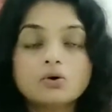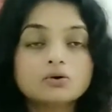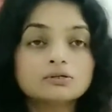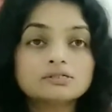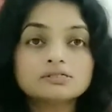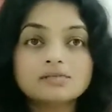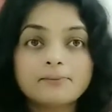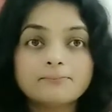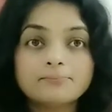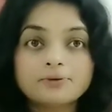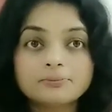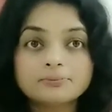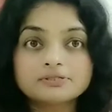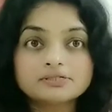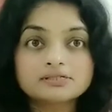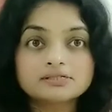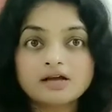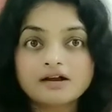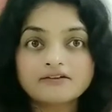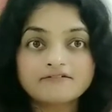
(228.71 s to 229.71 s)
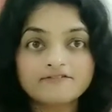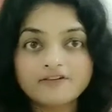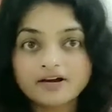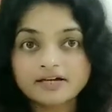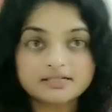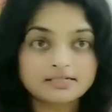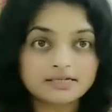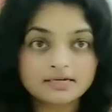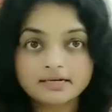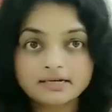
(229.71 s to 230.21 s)
or some people start
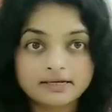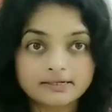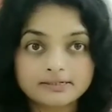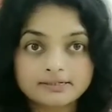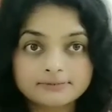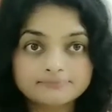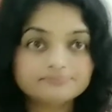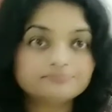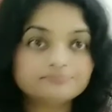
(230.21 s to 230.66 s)
fighting it.